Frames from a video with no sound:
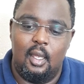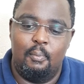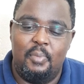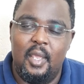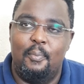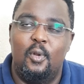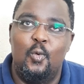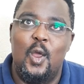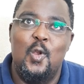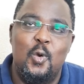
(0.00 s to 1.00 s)
people
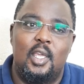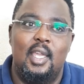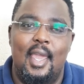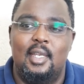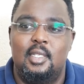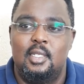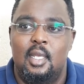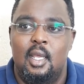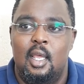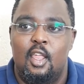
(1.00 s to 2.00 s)
were looking at
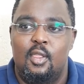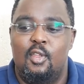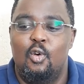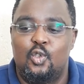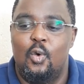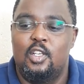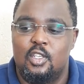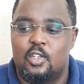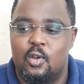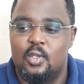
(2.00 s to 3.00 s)
those who were
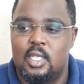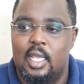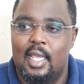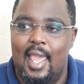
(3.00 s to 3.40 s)
disclosing